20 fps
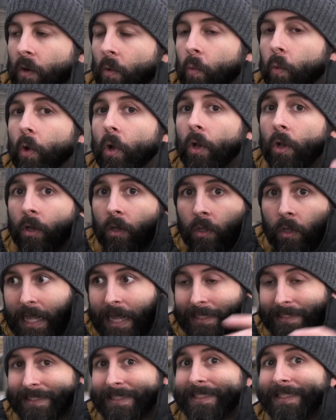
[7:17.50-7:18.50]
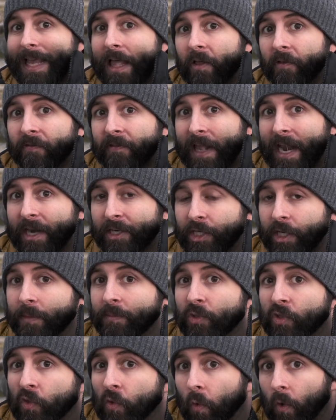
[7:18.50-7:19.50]
wool itself can actually
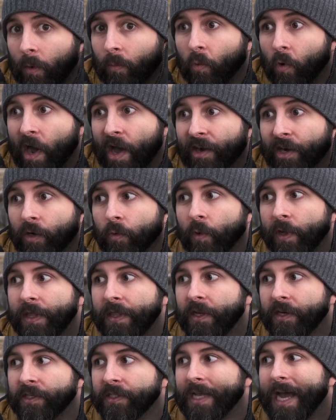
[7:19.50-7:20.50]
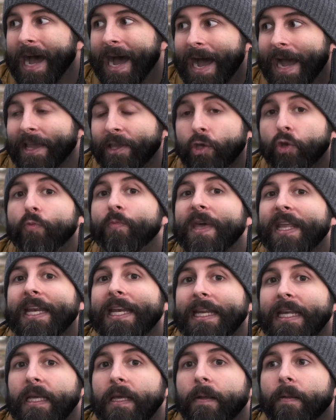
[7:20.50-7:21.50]
absorb water when there's high
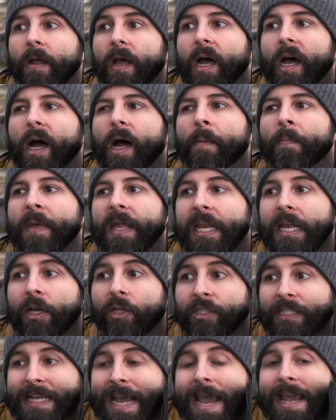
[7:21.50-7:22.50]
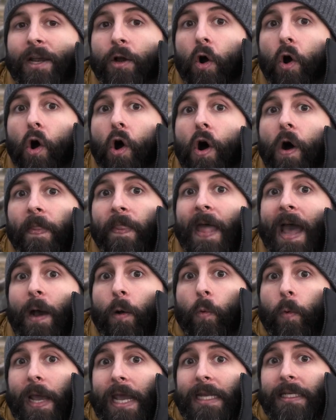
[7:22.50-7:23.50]
humidity, and it'll take on that
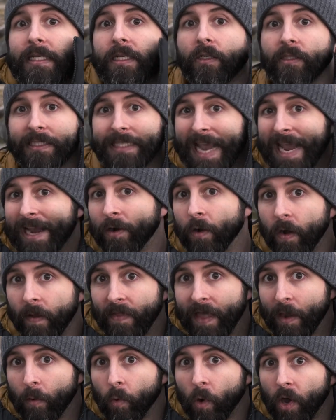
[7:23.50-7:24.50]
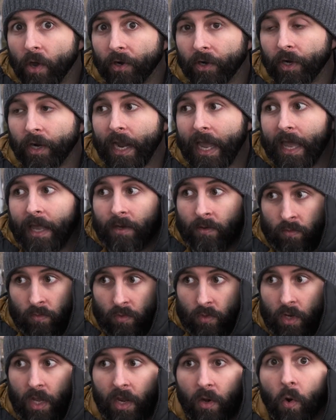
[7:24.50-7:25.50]
weight, it'll take on that water and
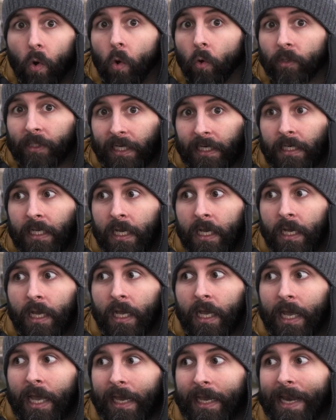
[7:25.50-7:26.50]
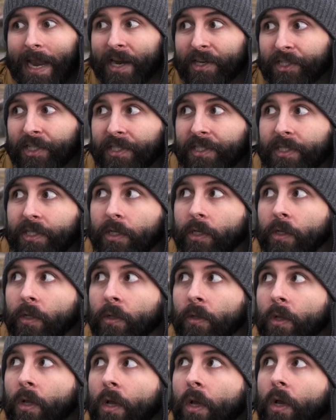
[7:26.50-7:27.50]
hold it. It can actually
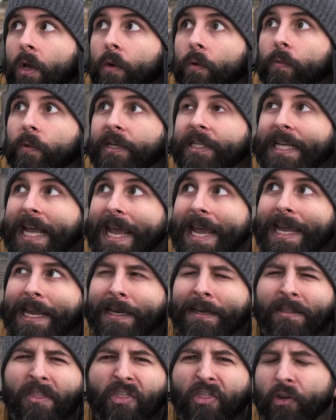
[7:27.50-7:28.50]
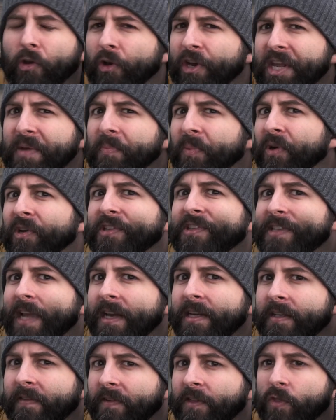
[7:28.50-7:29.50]
still retain
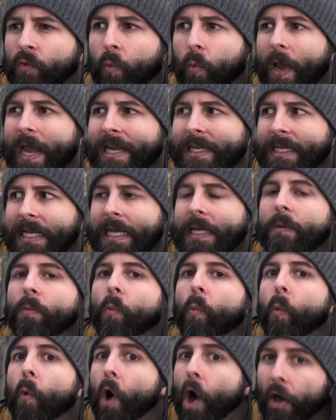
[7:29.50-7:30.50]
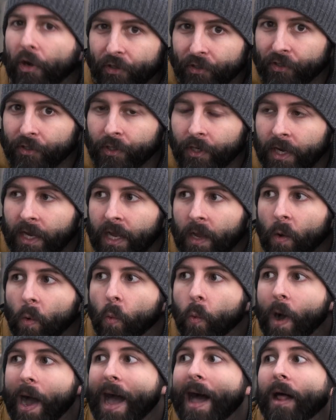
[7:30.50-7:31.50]
30% of its weight in water
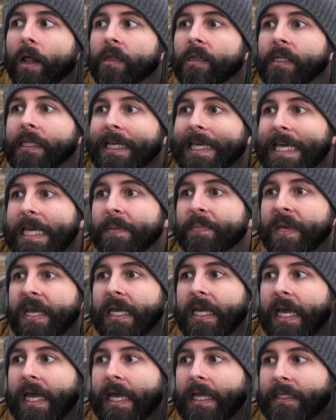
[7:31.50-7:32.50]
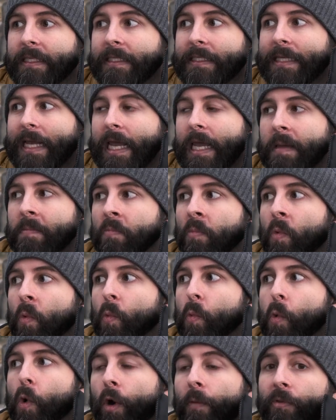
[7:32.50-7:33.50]
while keeping its same
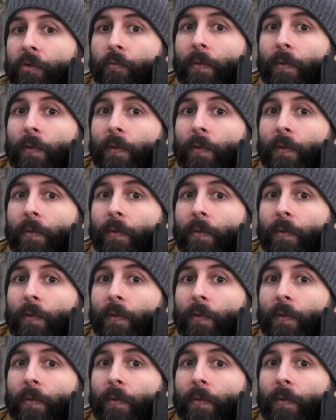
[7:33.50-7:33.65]
warmth